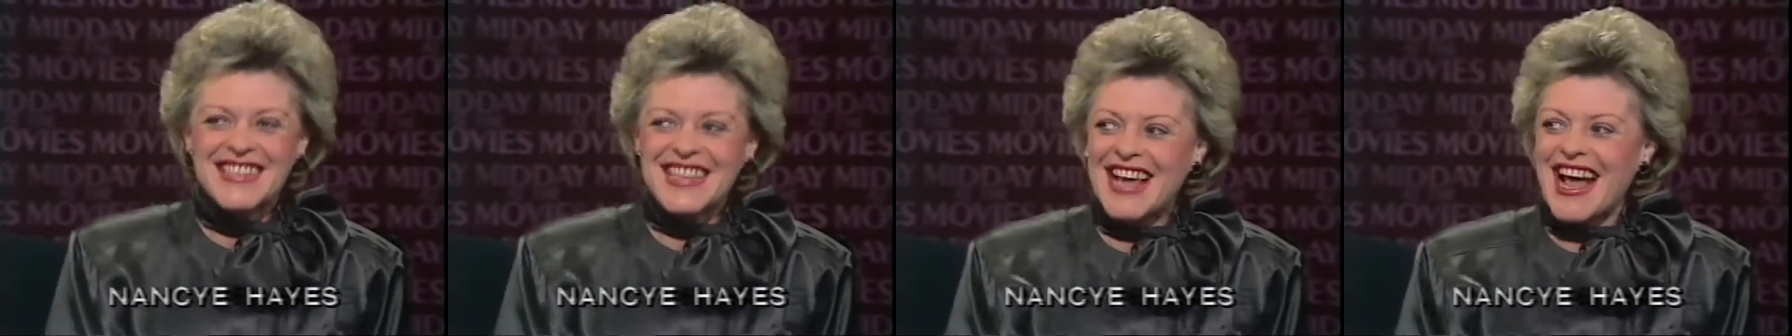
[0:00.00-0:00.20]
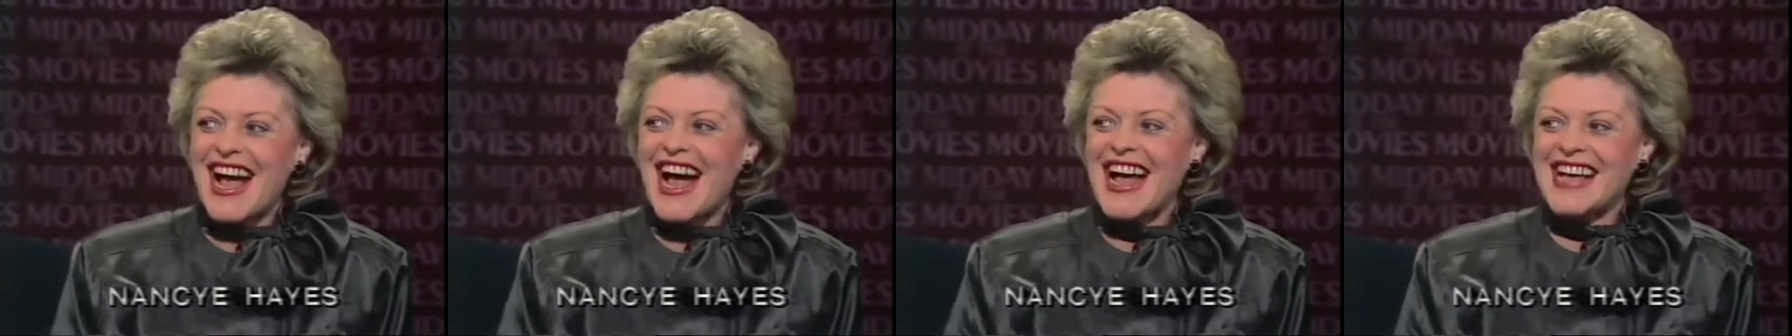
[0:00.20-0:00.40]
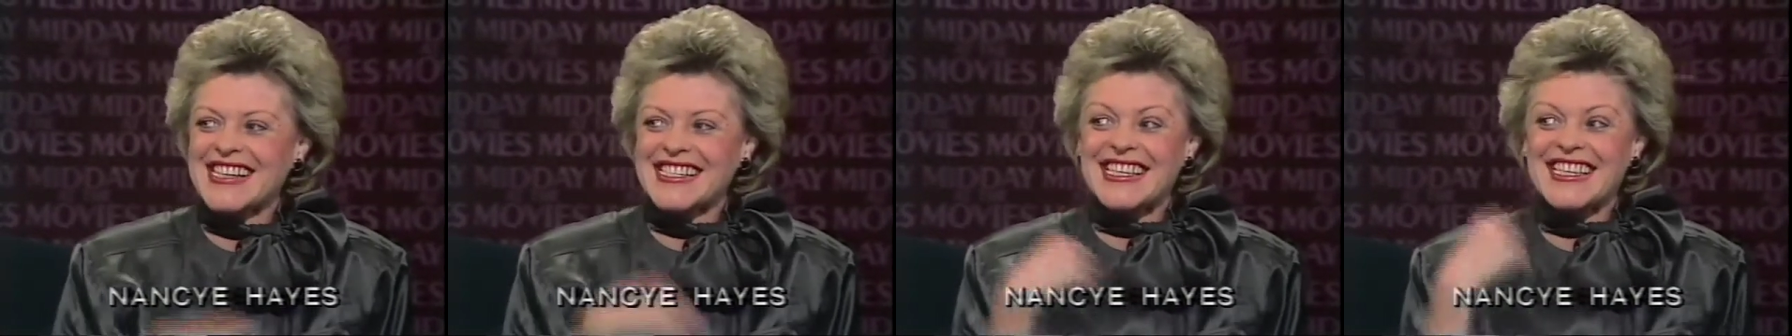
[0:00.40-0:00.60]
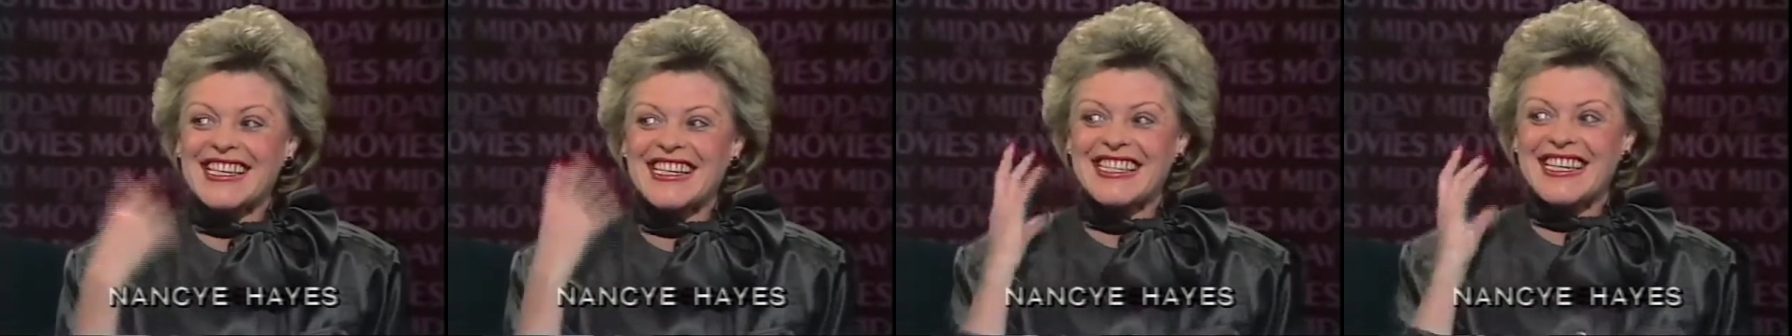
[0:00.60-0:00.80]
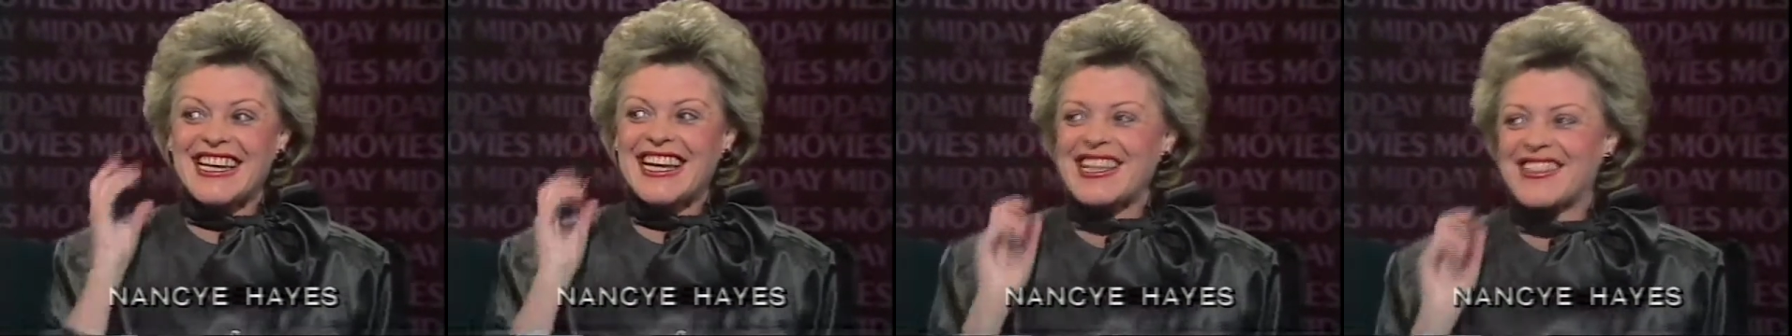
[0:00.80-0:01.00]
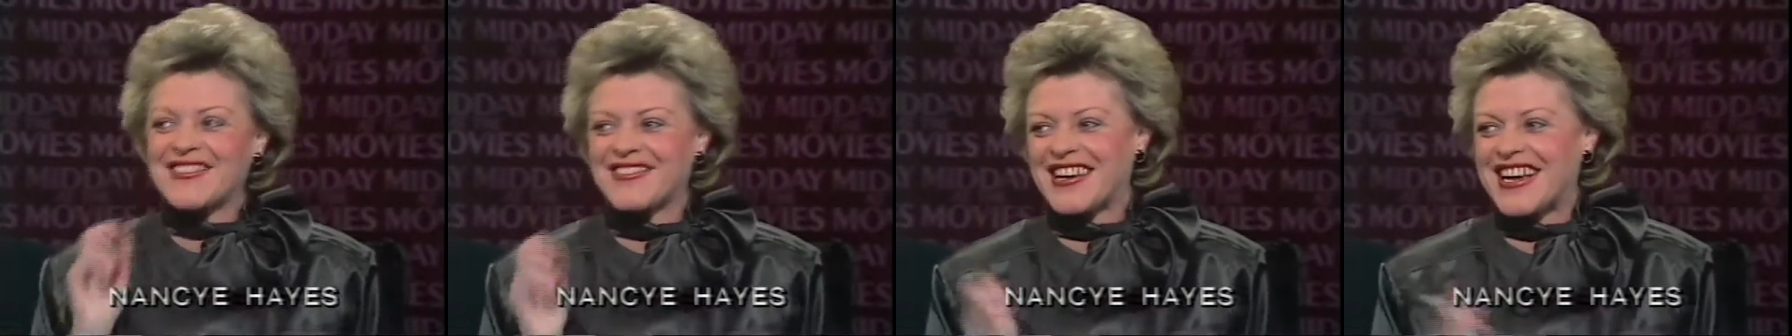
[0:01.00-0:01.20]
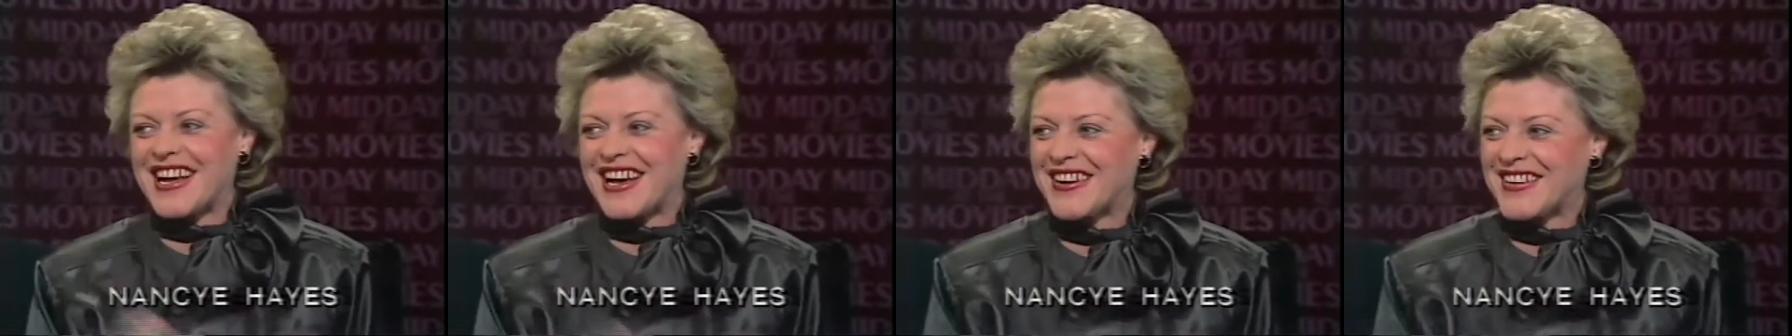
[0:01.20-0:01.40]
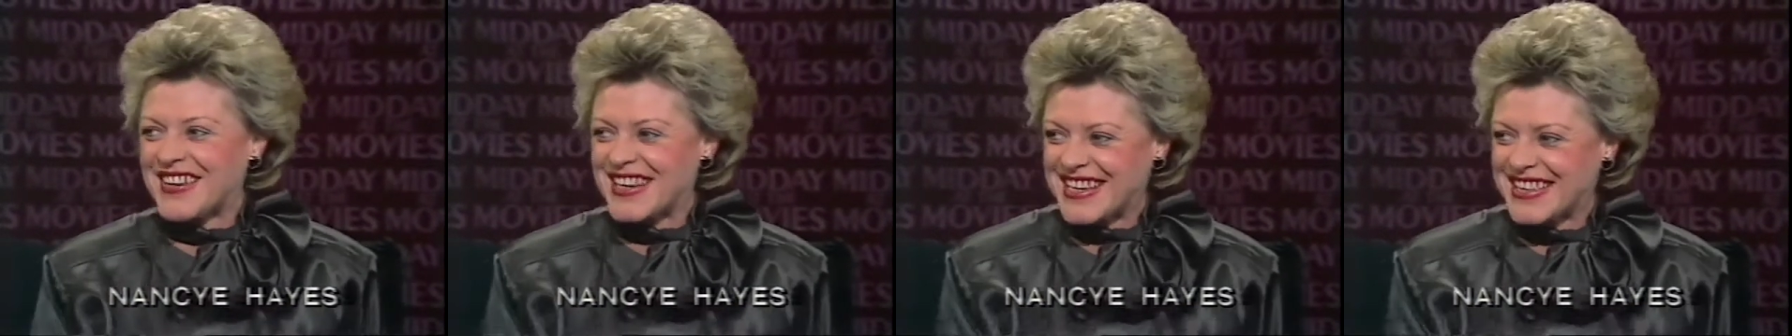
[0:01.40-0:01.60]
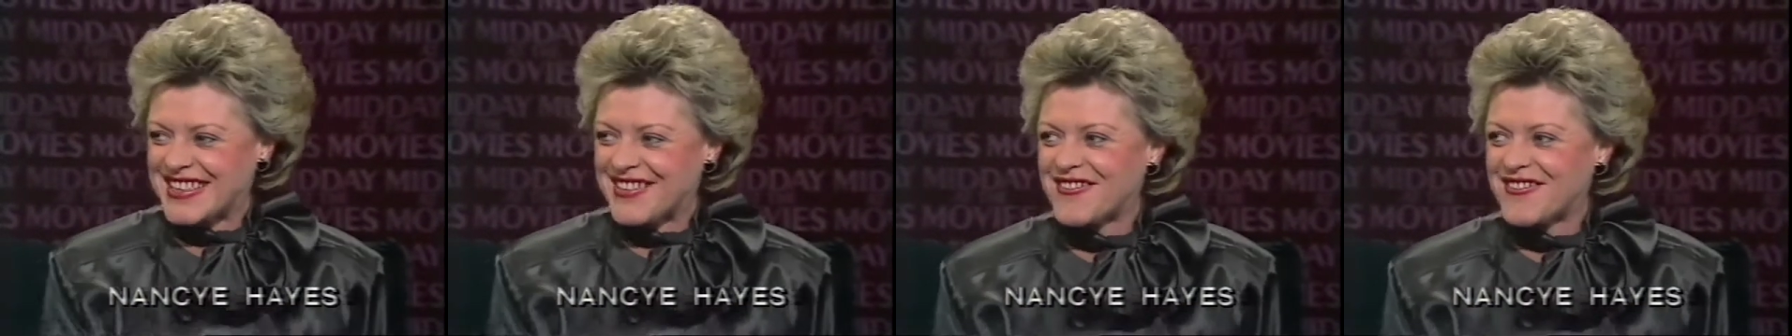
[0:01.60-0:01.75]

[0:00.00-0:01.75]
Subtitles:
The eyes and the teeth were going